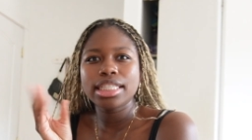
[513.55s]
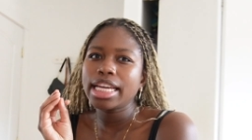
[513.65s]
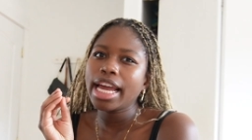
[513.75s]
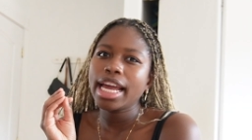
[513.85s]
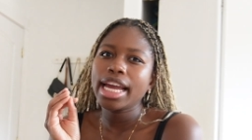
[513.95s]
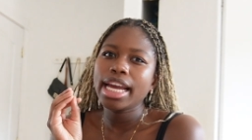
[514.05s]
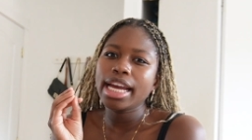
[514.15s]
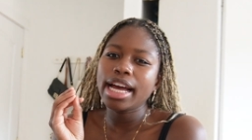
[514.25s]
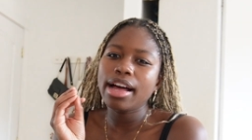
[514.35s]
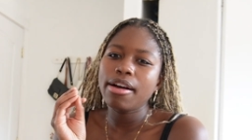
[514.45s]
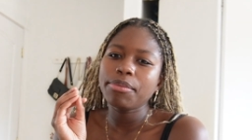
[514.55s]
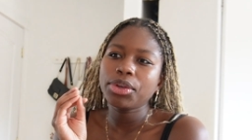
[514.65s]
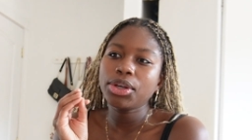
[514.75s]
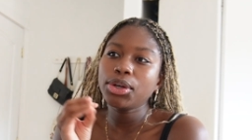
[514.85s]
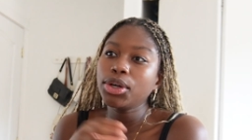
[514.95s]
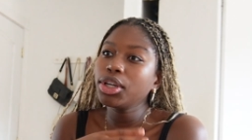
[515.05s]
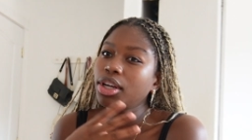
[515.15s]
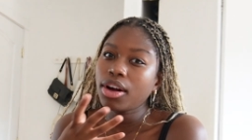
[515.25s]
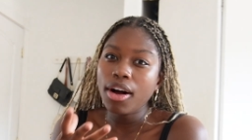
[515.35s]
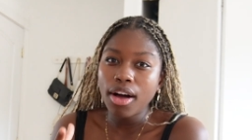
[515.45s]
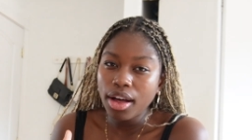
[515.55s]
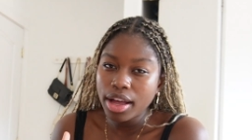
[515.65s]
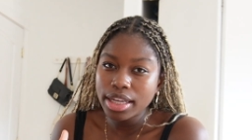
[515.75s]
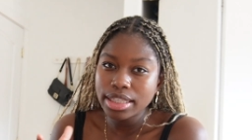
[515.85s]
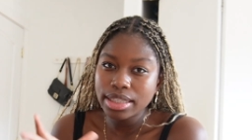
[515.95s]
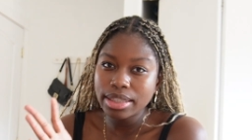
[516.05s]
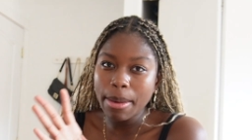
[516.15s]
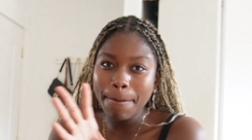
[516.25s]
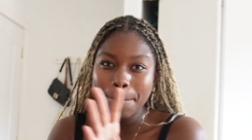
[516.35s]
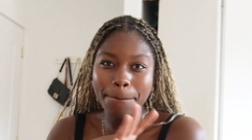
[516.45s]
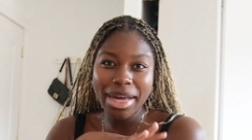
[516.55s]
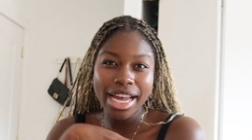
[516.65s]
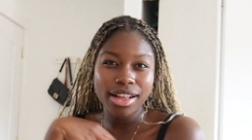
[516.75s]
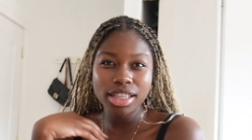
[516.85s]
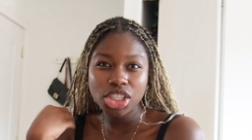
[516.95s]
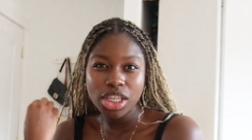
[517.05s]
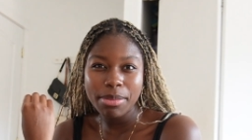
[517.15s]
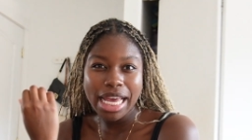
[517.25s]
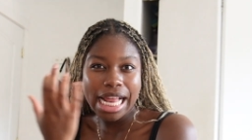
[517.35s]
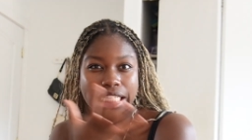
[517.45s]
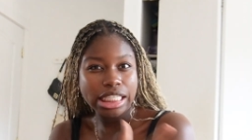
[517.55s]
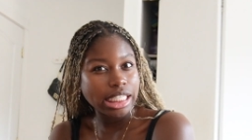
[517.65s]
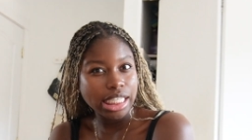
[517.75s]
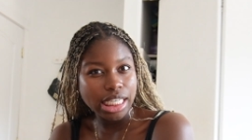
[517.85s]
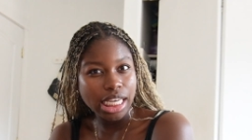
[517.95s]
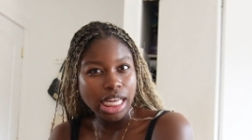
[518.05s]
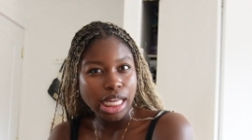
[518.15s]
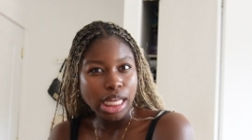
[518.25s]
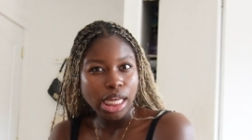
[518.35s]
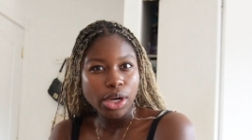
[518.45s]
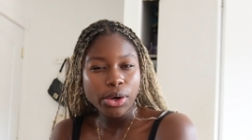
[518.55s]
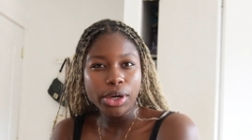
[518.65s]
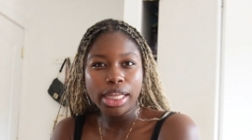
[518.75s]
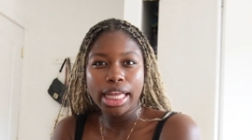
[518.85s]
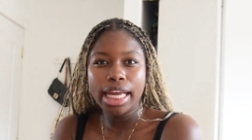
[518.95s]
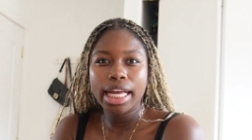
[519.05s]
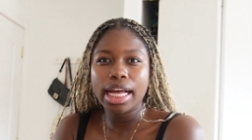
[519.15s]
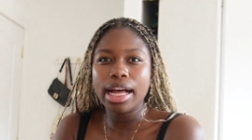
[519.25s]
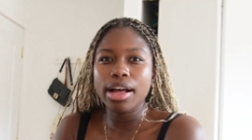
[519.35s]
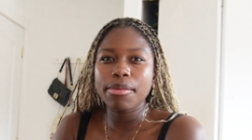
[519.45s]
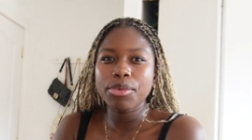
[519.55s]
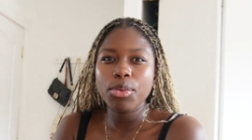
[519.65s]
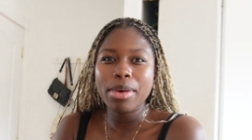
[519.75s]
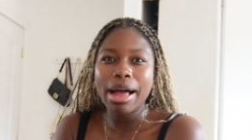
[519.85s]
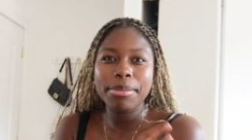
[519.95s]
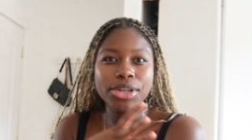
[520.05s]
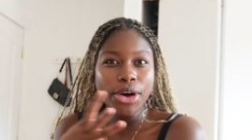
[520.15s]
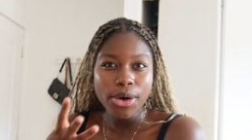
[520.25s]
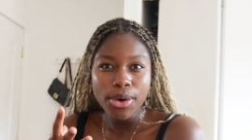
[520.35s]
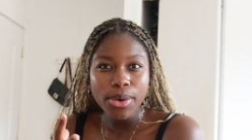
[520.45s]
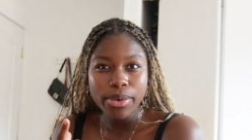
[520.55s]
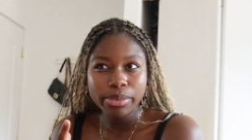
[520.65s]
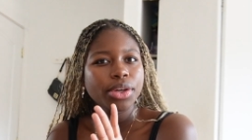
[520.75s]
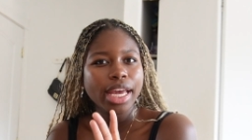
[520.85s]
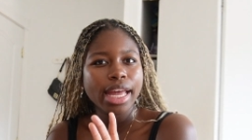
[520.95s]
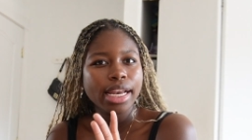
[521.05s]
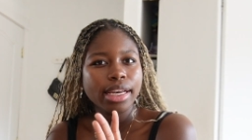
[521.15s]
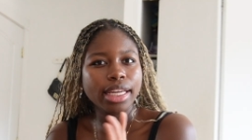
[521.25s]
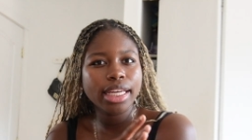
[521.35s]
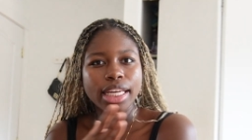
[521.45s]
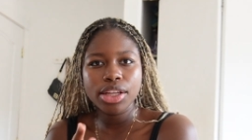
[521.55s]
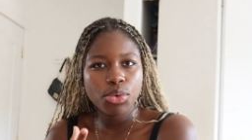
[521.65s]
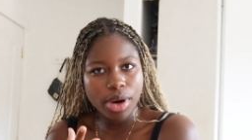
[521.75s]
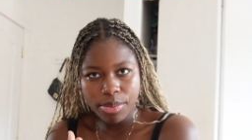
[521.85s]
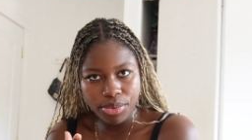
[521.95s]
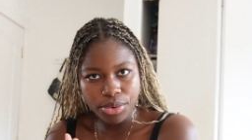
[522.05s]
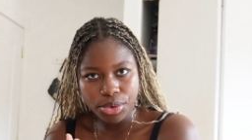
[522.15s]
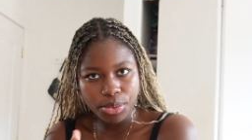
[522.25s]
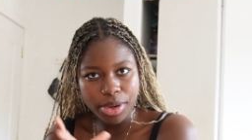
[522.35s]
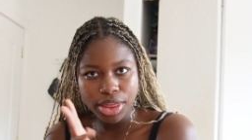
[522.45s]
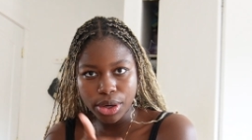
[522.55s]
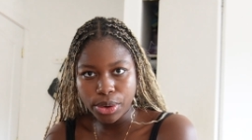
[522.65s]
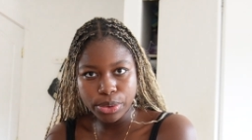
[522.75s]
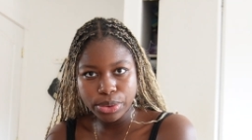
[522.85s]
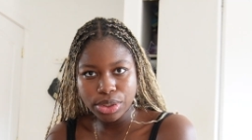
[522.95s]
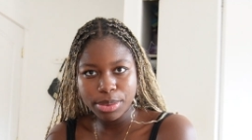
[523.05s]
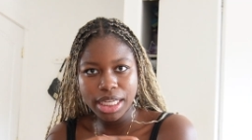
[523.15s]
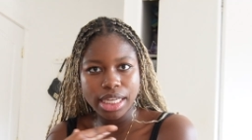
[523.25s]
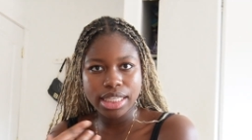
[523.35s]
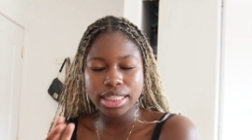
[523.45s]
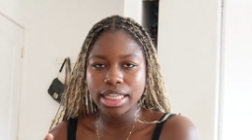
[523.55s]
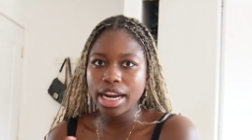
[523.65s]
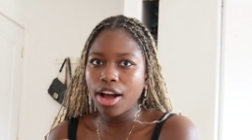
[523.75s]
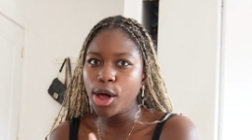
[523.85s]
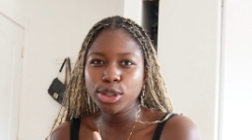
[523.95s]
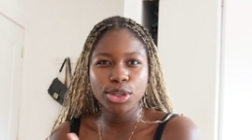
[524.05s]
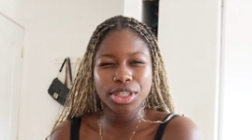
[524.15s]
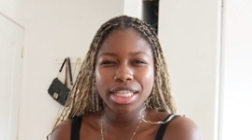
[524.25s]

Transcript: they could cause myalgia or like rhabdo. You can't eat grapefruit with those because it alters